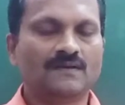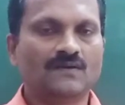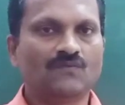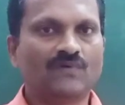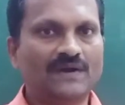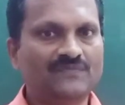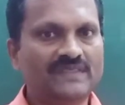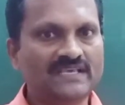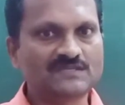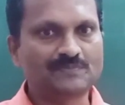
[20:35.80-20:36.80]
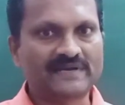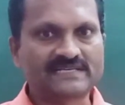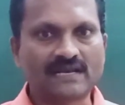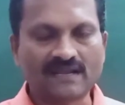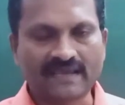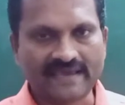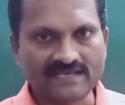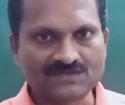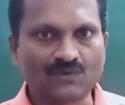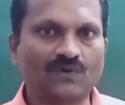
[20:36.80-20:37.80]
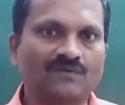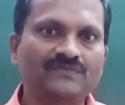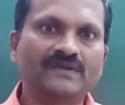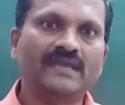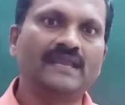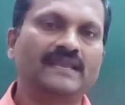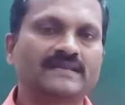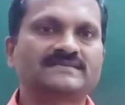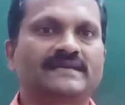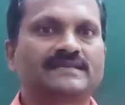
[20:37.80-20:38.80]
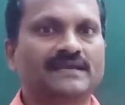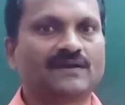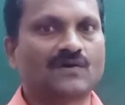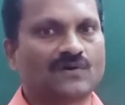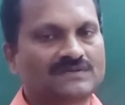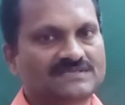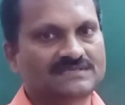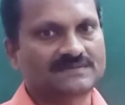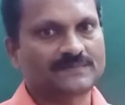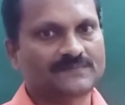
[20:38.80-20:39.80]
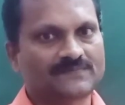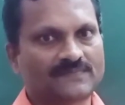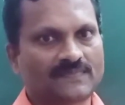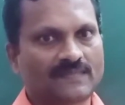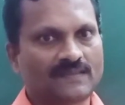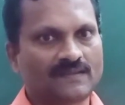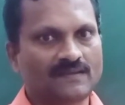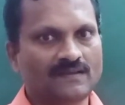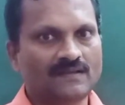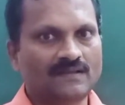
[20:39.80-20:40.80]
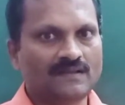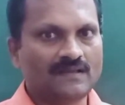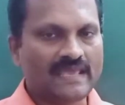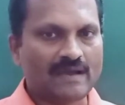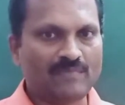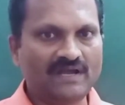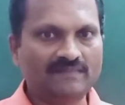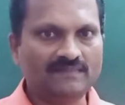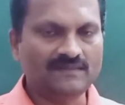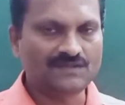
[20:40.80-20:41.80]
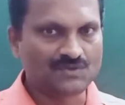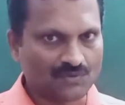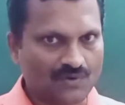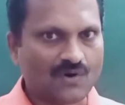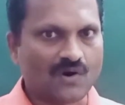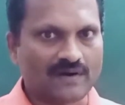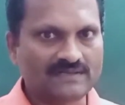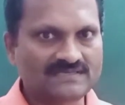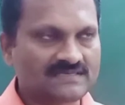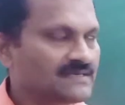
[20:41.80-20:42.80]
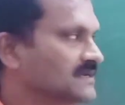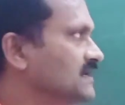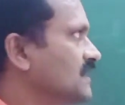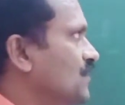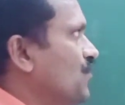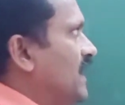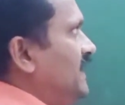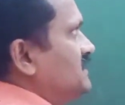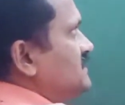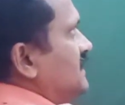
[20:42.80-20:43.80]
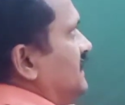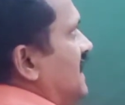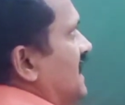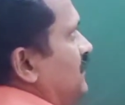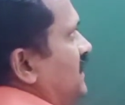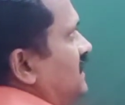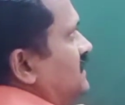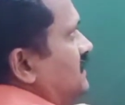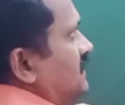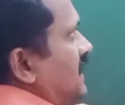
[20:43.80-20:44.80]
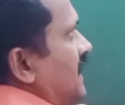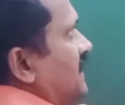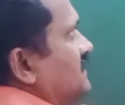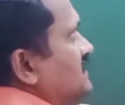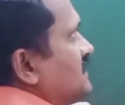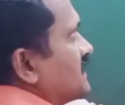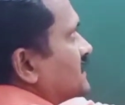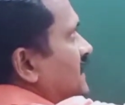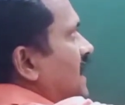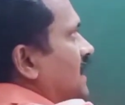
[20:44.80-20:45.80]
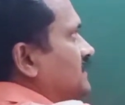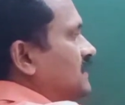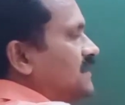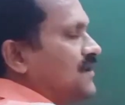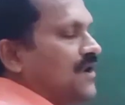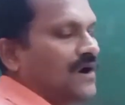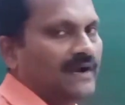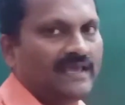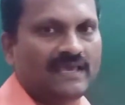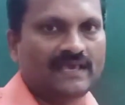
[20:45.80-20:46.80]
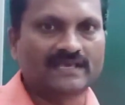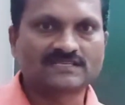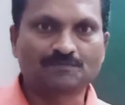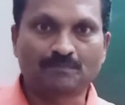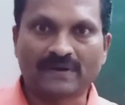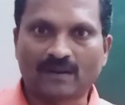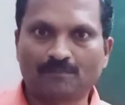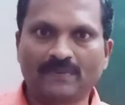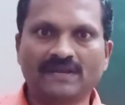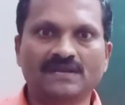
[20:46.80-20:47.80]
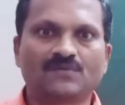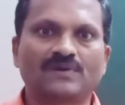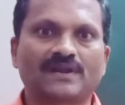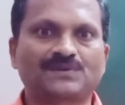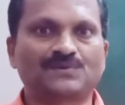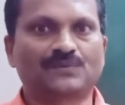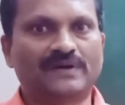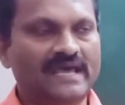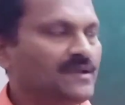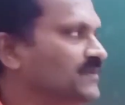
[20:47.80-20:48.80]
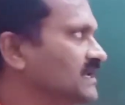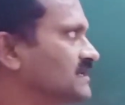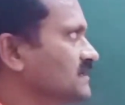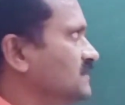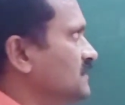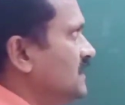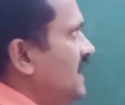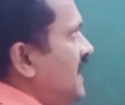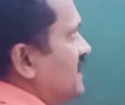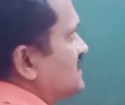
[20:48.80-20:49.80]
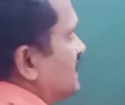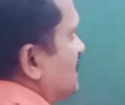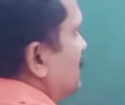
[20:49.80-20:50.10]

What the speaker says: One of the special case of intersecting chords. Among two chords, one is the diameter and the other chord is perpendicular to diameter, as in the